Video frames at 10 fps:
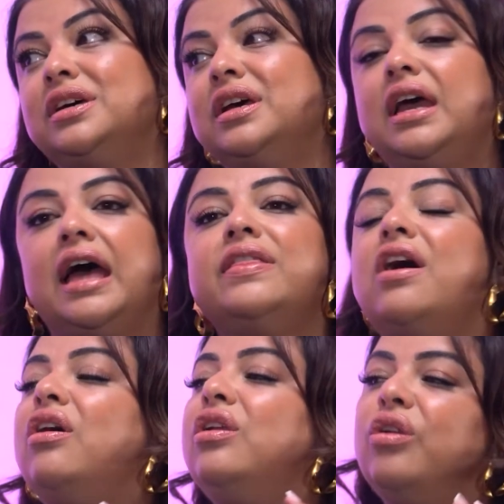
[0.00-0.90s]
Yes. And there
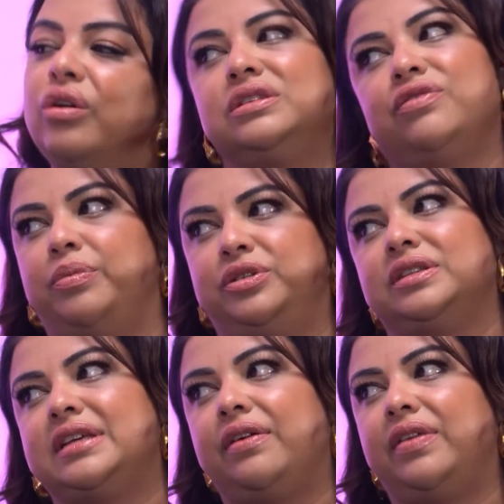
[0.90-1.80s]
are lots of
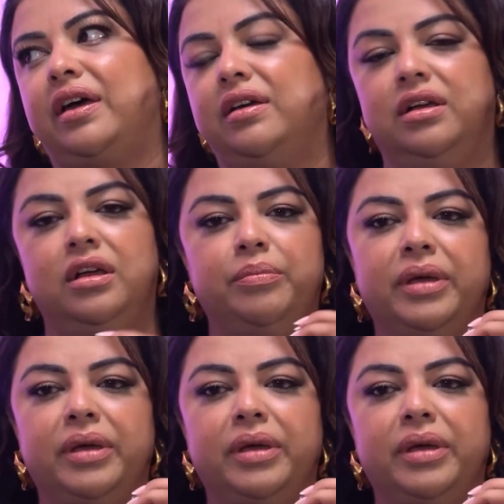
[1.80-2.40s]
options out there mm-hmm.